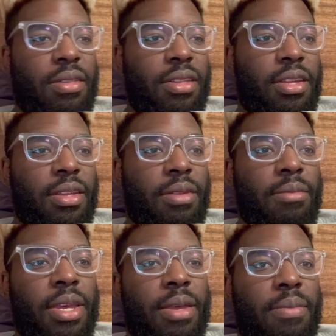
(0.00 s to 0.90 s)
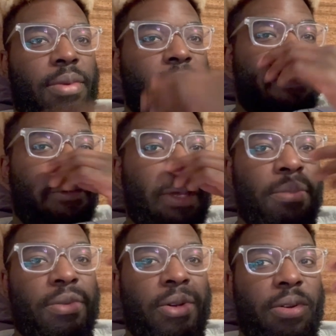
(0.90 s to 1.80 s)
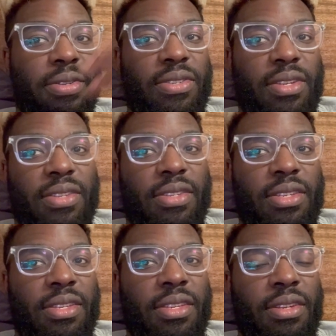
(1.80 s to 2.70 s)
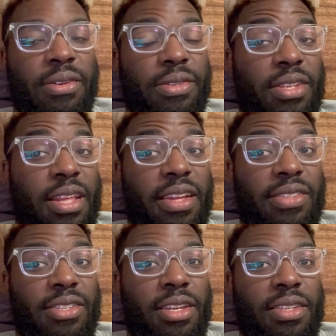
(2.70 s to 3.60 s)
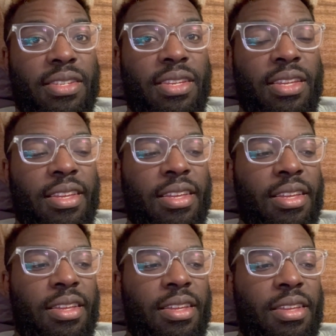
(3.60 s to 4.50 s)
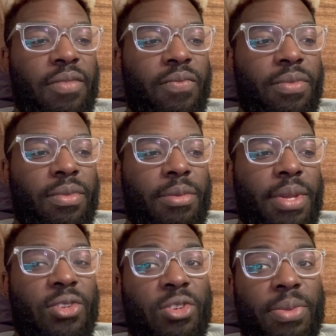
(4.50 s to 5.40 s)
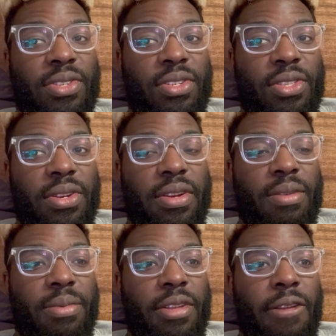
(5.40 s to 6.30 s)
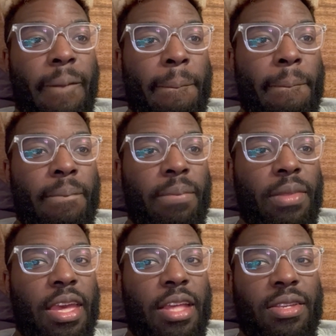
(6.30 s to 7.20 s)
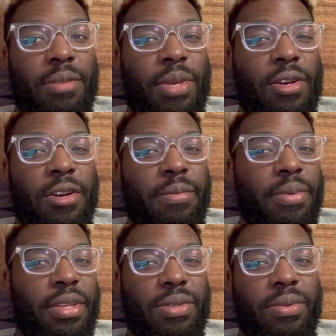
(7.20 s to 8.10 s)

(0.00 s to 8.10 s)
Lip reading: Like me, because I have to wake up tomorrow at 6, or today at 6, to be at the gym at 6:30, but yeah, it's gonna be hard, but guess